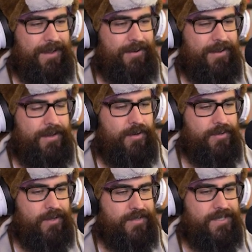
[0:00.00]
yeah, who
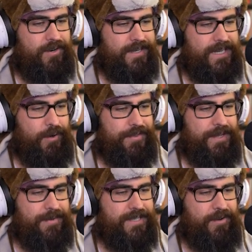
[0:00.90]
knows? It's hard to tell with
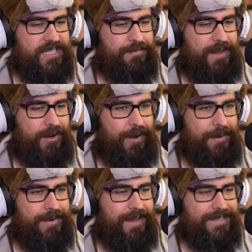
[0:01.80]
him. He's always spouting
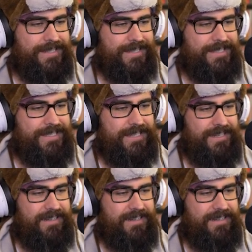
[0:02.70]
random nonsense.